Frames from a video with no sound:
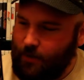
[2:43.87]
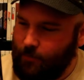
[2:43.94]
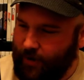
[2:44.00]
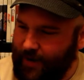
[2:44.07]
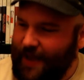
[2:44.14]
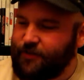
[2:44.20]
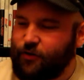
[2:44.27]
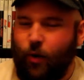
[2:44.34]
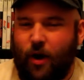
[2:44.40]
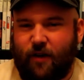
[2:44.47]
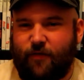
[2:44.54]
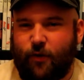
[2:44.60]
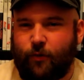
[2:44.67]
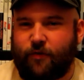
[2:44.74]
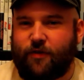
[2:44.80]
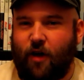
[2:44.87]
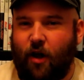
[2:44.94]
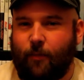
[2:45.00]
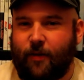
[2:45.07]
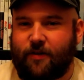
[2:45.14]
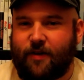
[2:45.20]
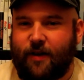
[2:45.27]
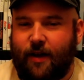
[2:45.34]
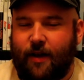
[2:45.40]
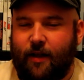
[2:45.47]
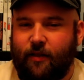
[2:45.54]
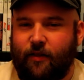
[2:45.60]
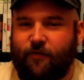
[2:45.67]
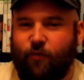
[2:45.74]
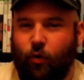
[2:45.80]
but it has quite a few installments,
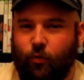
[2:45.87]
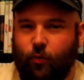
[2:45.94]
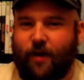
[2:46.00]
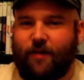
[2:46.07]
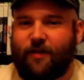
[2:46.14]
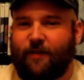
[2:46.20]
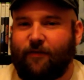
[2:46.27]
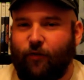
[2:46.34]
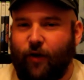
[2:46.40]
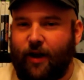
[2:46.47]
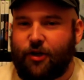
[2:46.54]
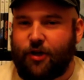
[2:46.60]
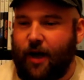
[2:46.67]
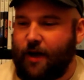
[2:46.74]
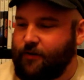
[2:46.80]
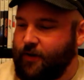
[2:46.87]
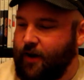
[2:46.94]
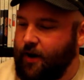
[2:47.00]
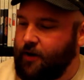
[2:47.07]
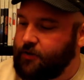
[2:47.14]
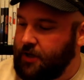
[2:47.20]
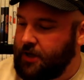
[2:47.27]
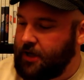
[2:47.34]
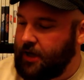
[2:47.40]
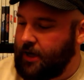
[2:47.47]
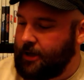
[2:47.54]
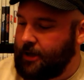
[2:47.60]
the Ford Racing franchise does, and